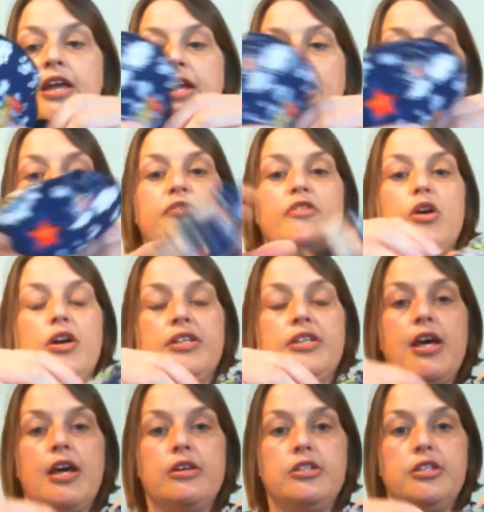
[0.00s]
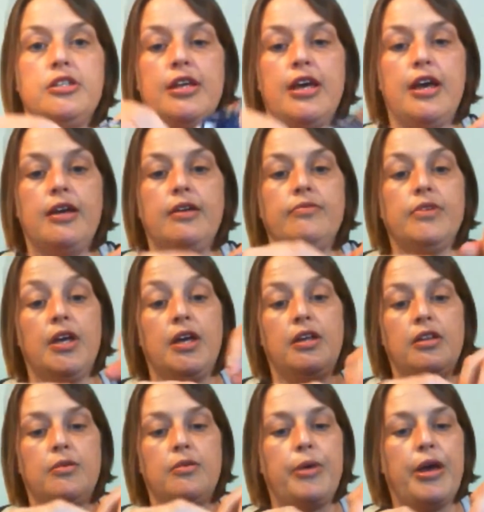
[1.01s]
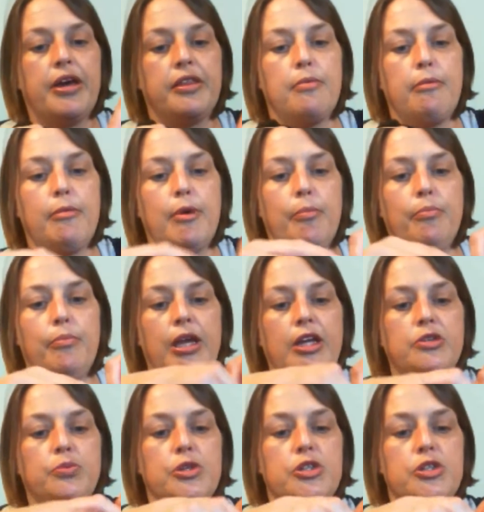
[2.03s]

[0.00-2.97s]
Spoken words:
And I've got attached to that another bag that my mum made,